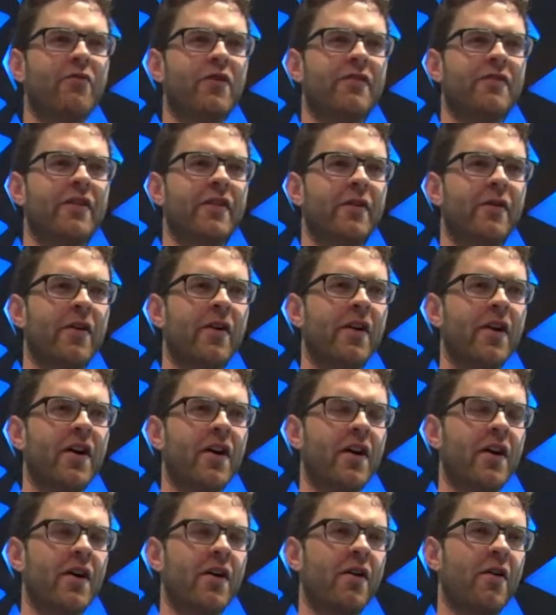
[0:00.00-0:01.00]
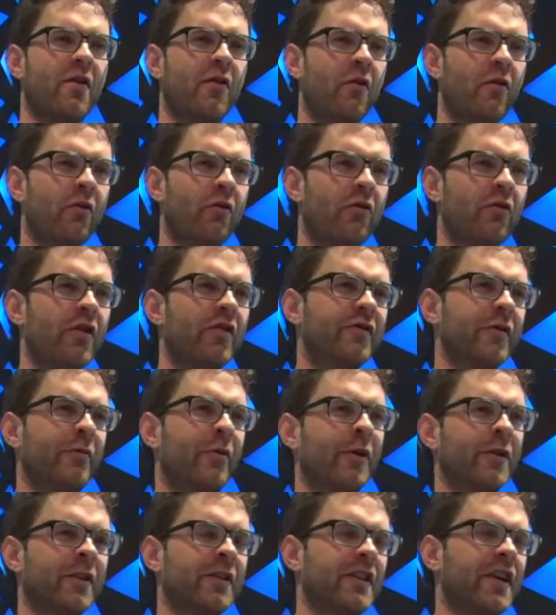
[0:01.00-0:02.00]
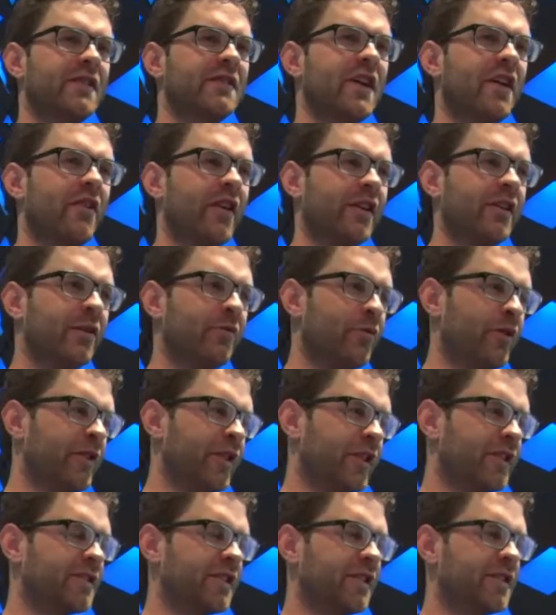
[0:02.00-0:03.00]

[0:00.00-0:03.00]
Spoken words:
with a model that directly predicts